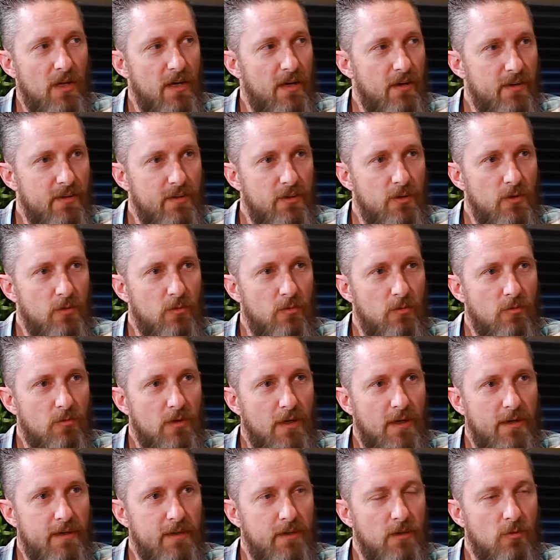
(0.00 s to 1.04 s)
how do you
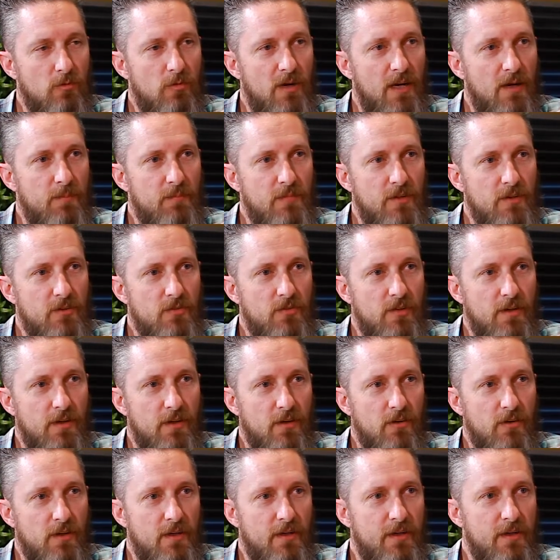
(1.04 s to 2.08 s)
how do you wrap this thing
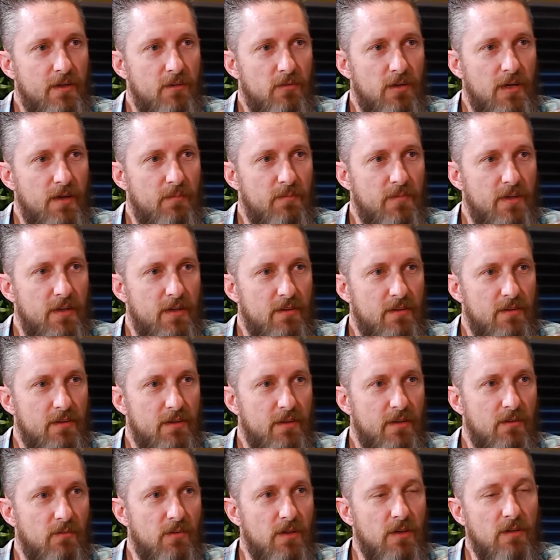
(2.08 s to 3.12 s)
or how do you wrap that
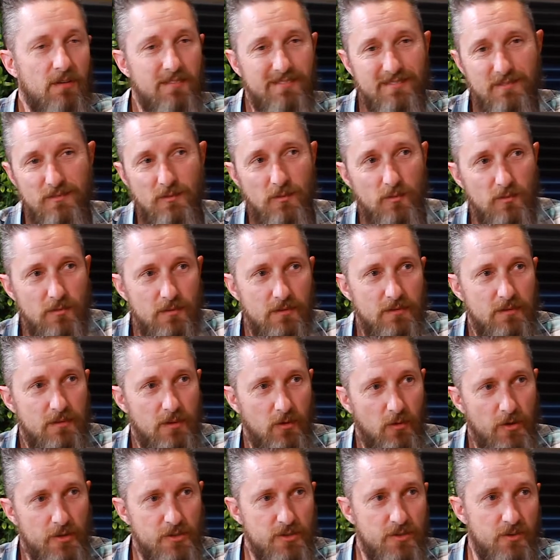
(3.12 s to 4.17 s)
thing? Well, the
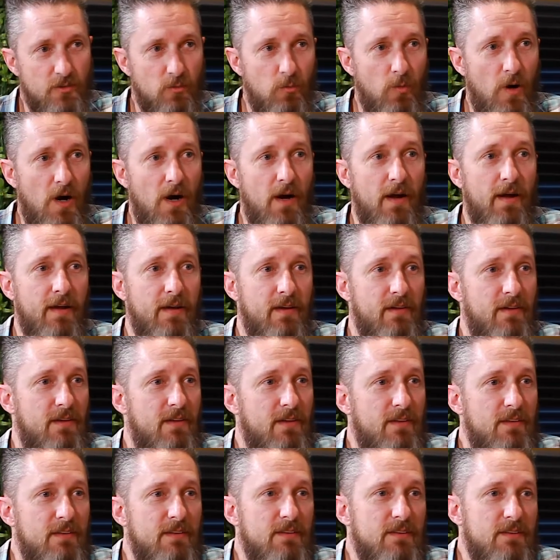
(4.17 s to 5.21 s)
question is why.
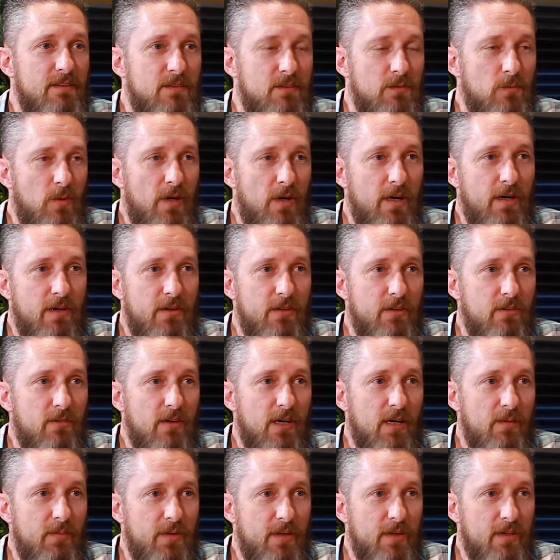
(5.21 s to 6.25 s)
Why are you
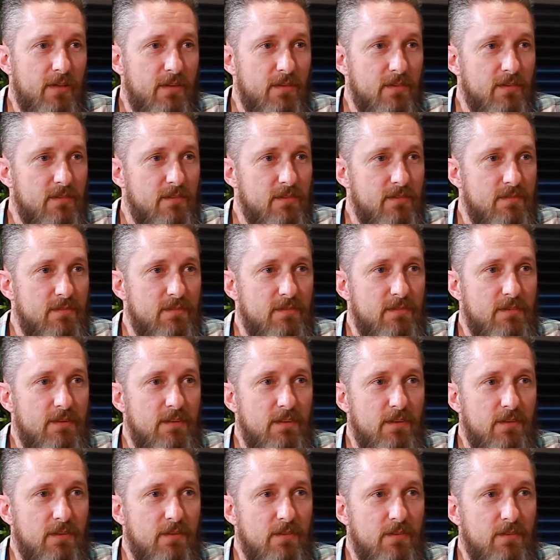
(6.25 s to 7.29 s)
wrapping it? You
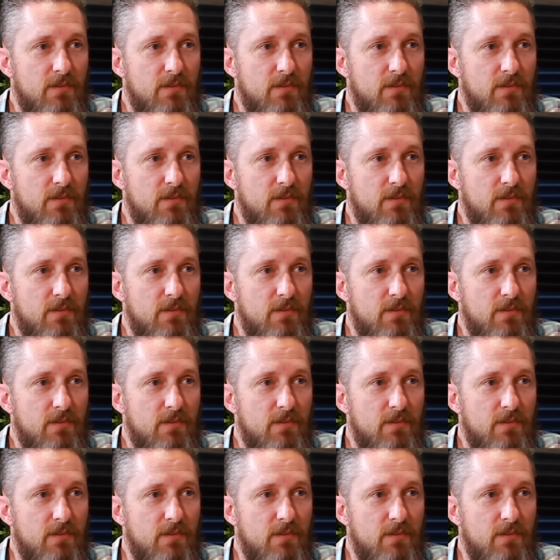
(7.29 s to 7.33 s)
know.